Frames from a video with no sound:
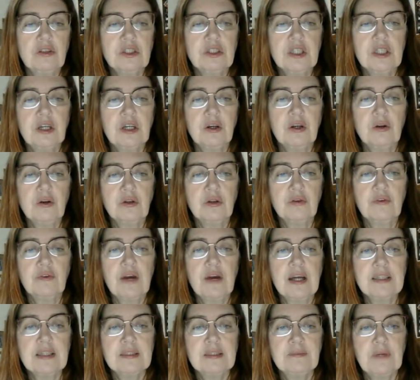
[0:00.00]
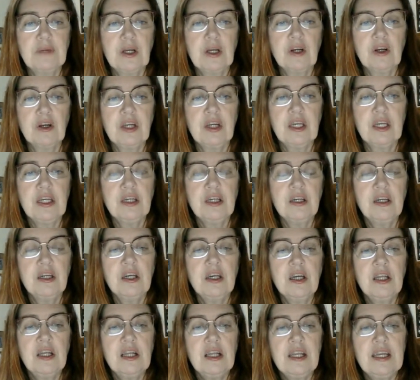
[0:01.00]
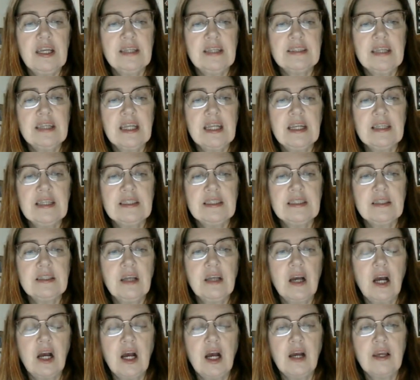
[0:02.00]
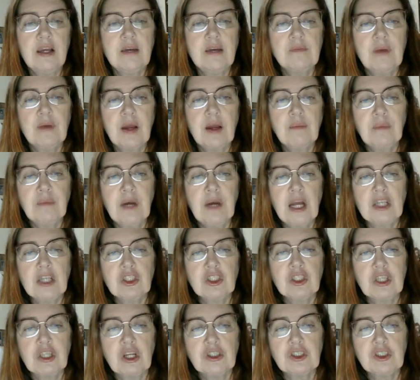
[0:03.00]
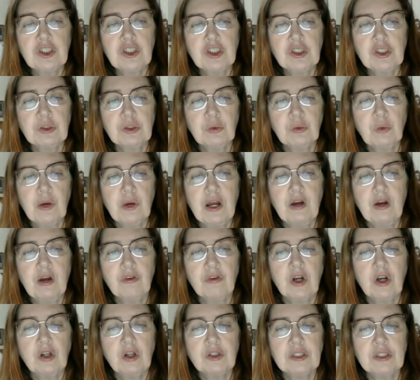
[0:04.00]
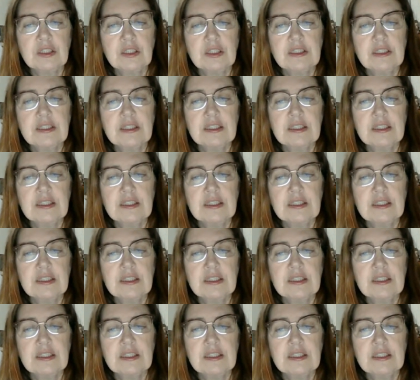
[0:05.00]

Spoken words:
So the raspberry leaves, and then in my patch is also some wild roses.